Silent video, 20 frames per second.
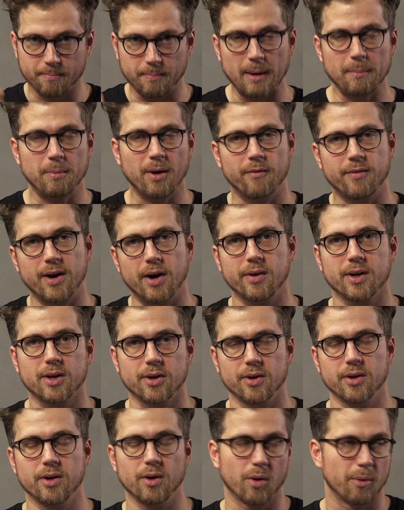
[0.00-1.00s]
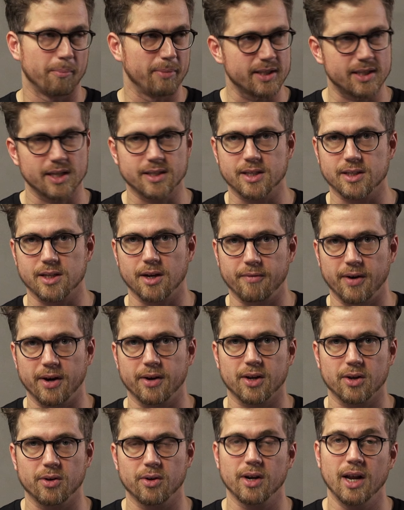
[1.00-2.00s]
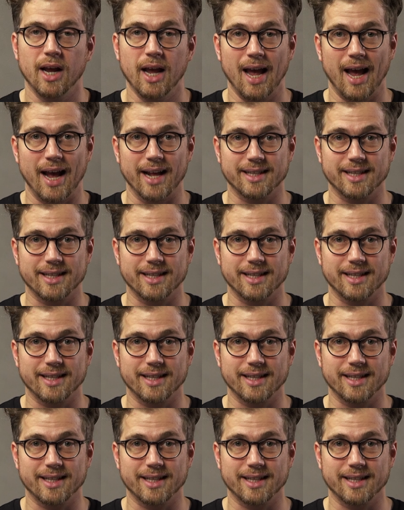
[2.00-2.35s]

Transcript: People are very good, or businesses are very good